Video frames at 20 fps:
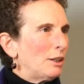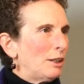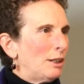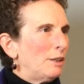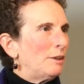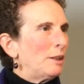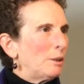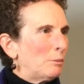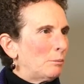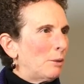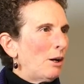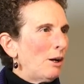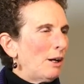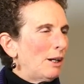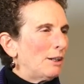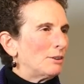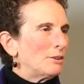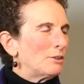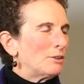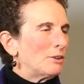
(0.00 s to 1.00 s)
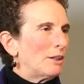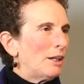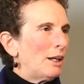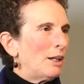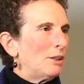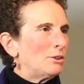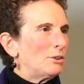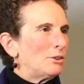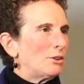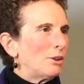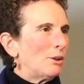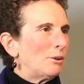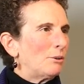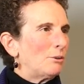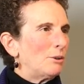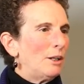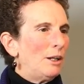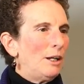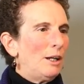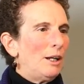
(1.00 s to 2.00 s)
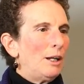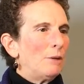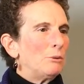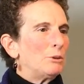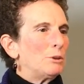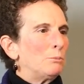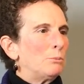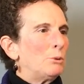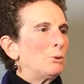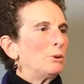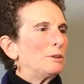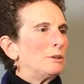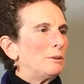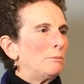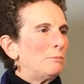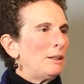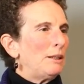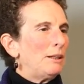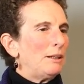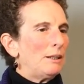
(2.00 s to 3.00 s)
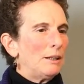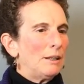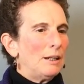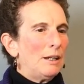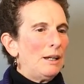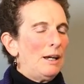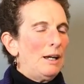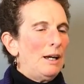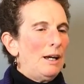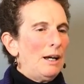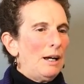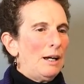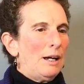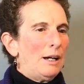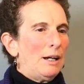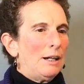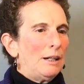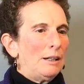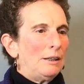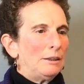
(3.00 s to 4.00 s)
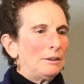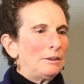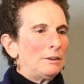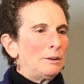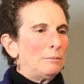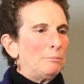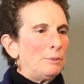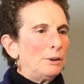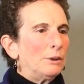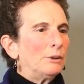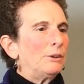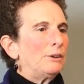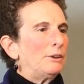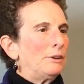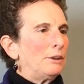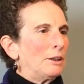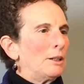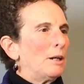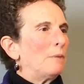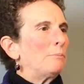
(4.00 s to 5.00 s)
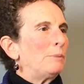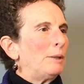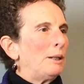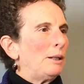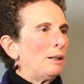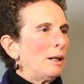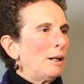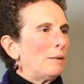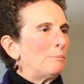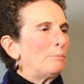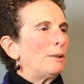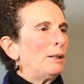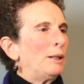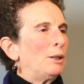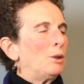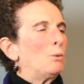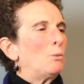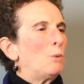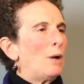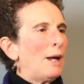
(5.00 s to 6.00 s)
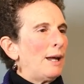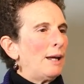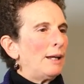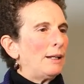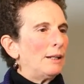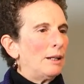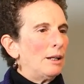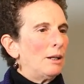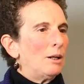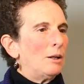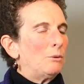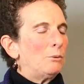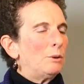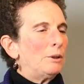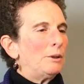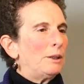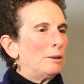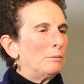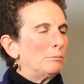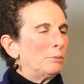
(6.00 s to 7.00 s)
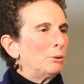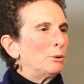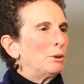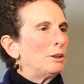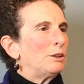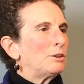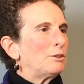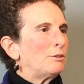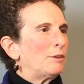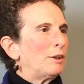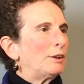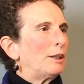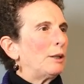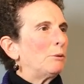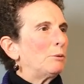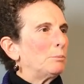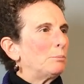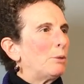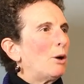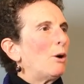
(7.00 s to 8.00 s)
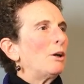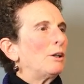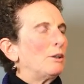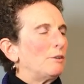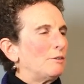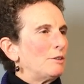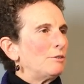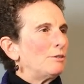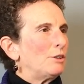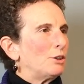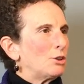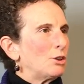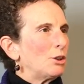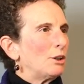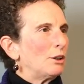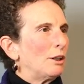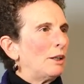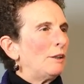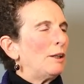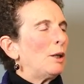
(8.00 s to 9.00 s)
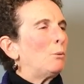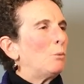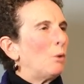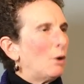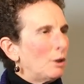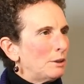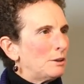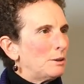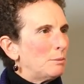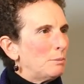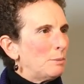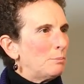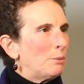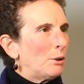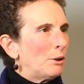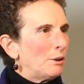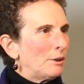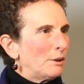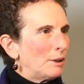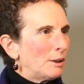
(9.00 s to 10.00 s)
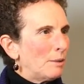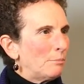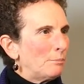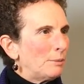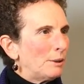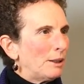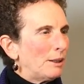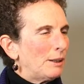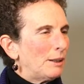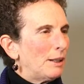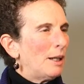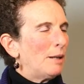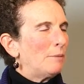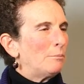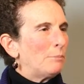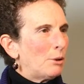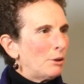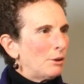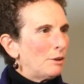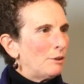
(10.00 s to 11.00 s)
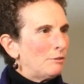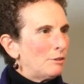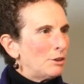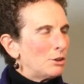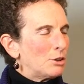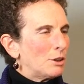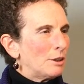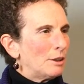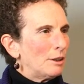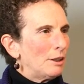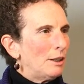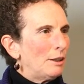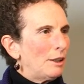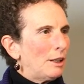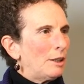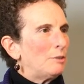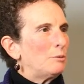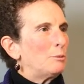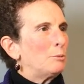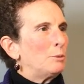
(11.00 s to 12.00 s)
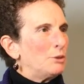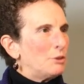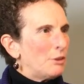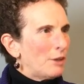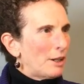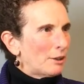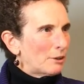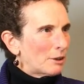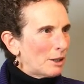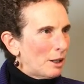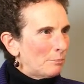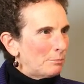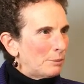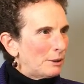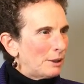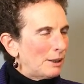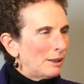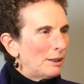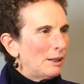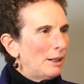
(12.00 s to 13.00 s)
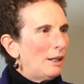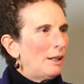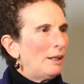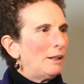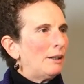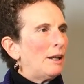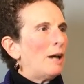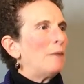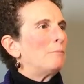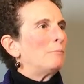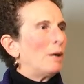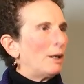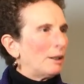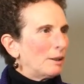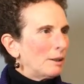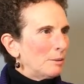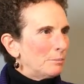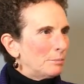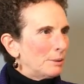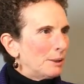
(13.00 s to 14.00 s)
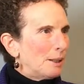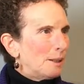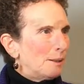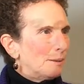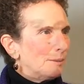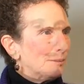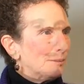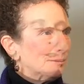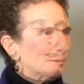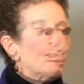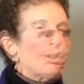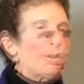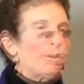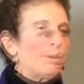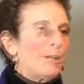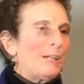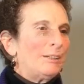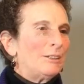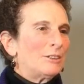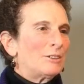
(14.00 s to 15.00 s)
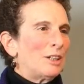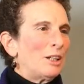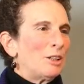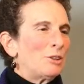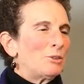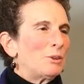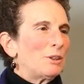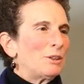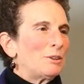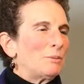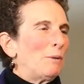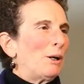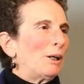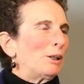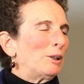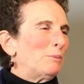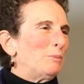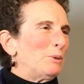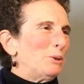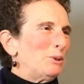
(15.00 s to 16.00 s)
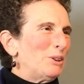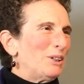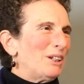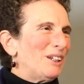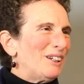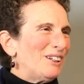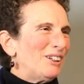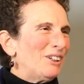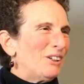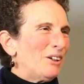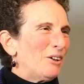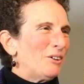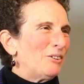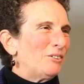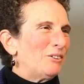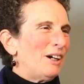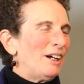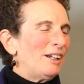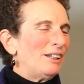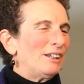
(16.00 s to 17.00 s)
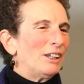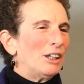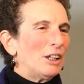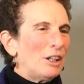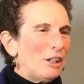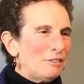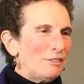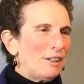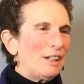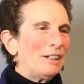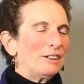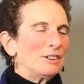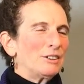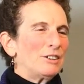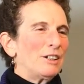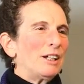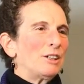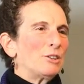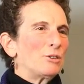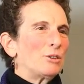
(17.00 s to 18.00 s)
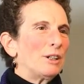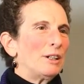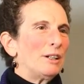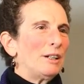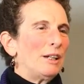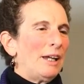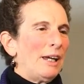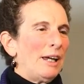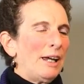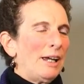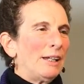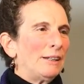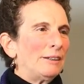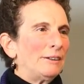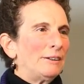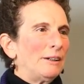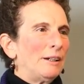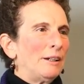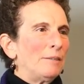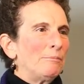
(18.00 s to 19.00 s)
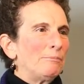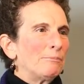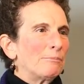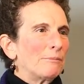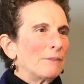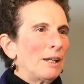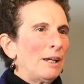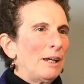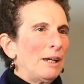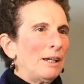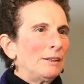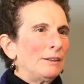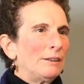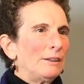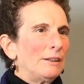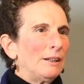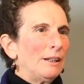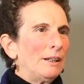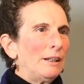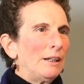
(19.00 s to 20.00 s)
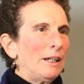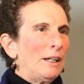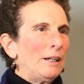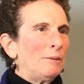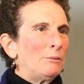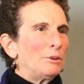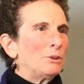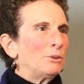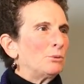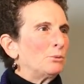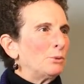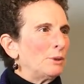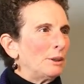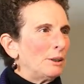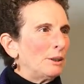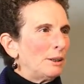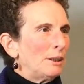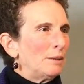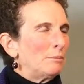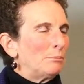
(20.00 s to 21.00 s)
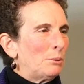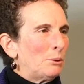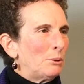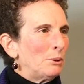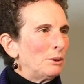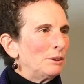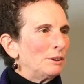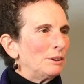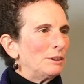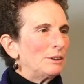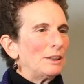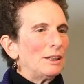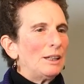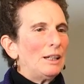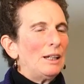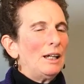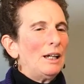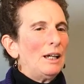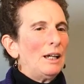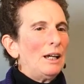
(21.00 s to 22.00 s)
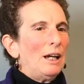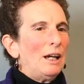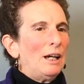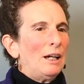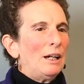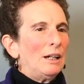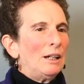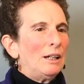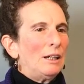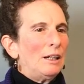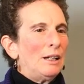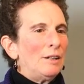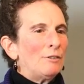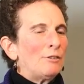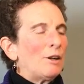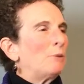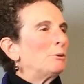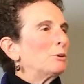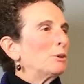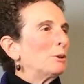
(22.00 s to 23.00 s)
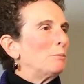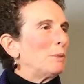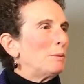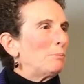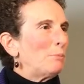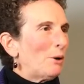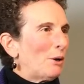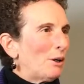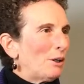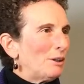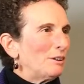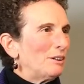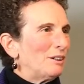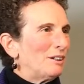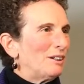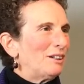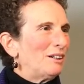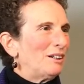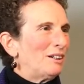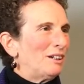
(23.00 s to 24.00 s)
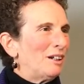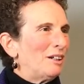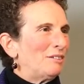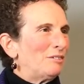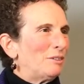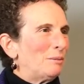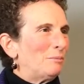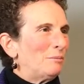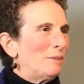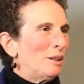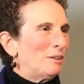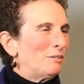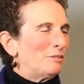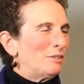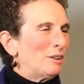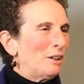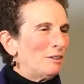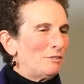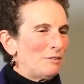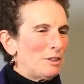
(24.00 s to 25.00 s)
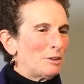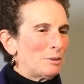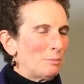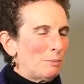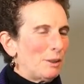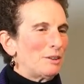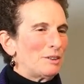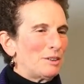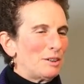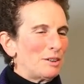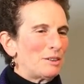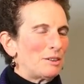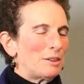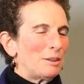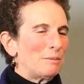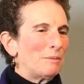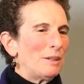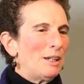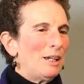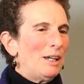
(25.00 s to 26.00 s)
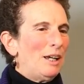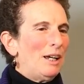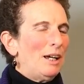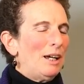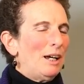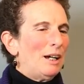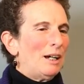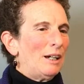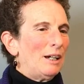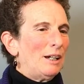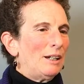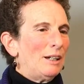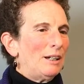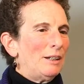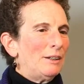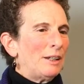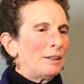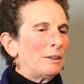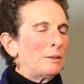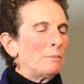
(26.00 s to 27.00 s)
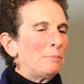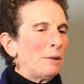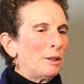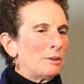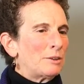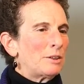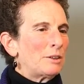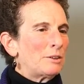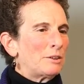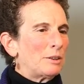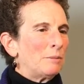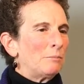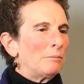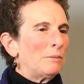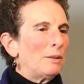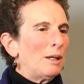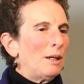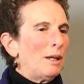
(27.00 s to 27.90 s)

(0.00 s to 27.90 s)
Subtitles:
in their minds. And so it was important to me to build the company up in a way where the employees felt they were part of the vision and they wanted to be part of the company and part of the vision, that it was their company, not my company. Well, Alexandria is my community. You know, I love Alexandria, and it was really important if I was going to be part of this bus system, that the bus system